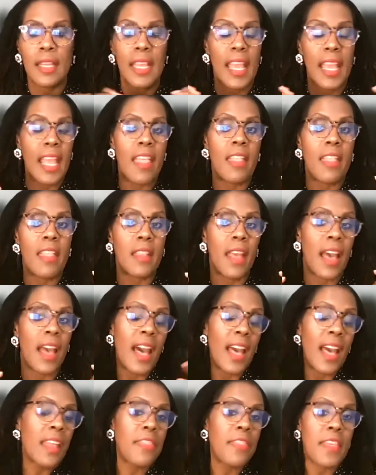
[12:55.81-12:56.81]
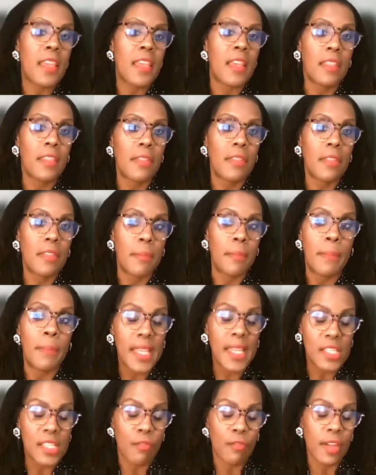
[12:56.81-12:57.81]
and I think the
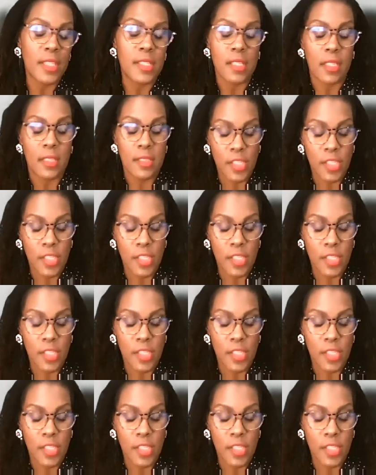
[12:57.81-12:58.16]
biggest reason,